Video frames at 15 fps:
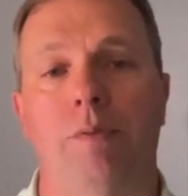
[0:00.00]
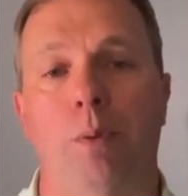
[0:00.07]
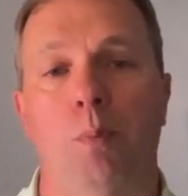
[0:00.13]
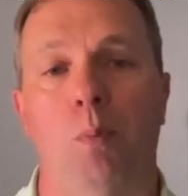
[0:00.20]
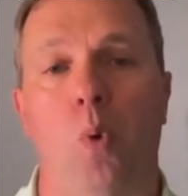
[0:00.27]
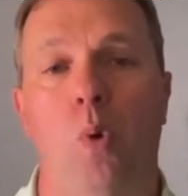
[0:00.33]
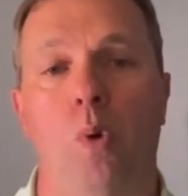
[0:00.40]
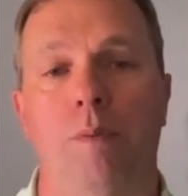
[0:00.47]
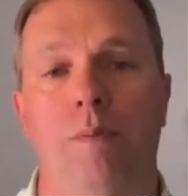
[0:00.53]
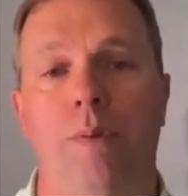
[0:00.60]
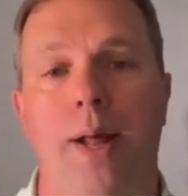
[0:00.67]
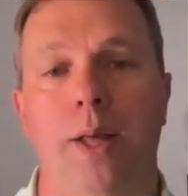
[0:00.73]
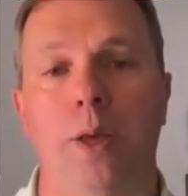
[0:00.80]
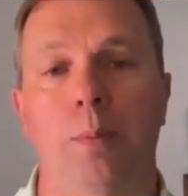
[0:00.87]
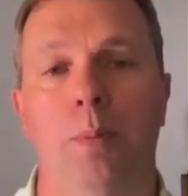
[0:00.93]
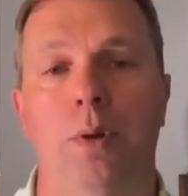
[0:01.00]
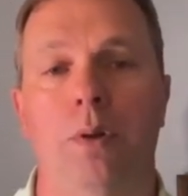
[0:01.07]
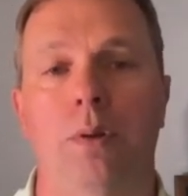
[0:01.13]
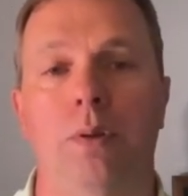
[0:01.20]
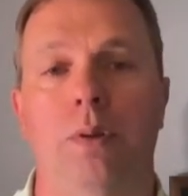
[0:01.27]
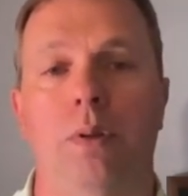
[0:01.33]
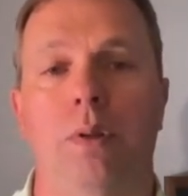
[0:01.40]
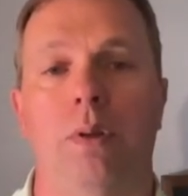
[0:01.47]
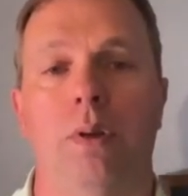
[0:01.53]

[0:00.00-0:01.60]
for more valuable